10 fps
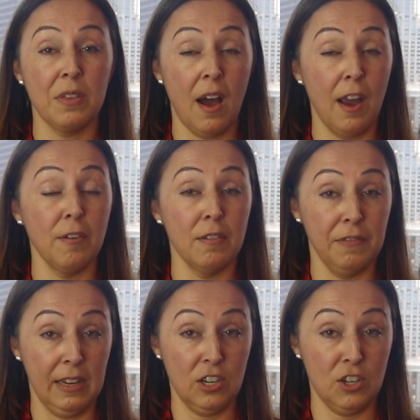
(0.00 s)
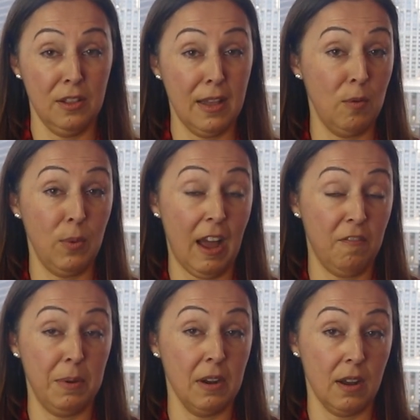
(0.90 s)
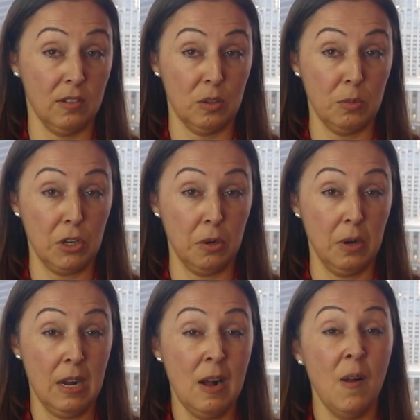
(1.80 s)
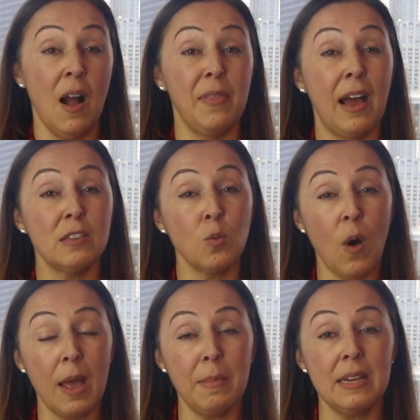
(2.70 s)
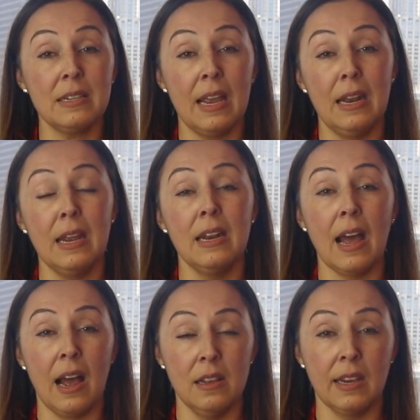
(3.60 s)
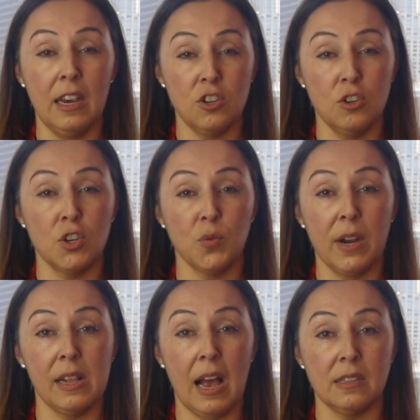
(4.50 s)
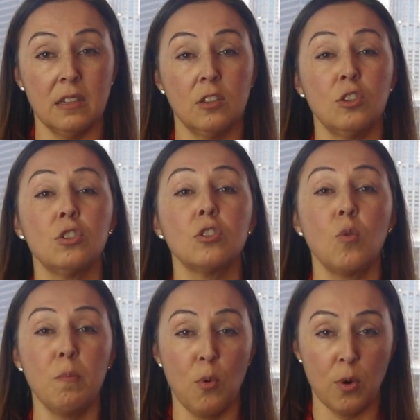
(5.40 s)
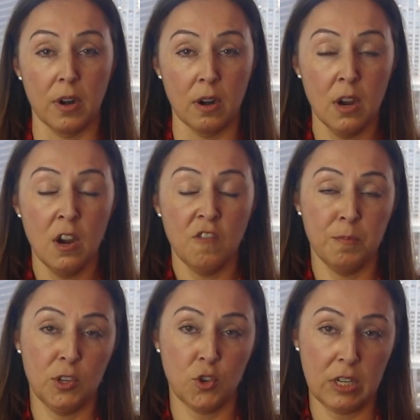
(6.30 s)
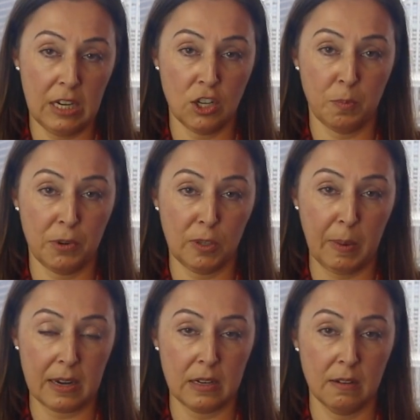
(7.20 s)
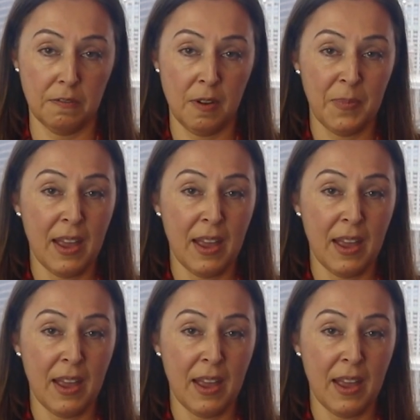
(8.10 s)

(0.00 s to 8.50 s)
with higher inflation than we have been accustomed to. And that's why maintaining an allocation to real assets is so important from a strategic perspective.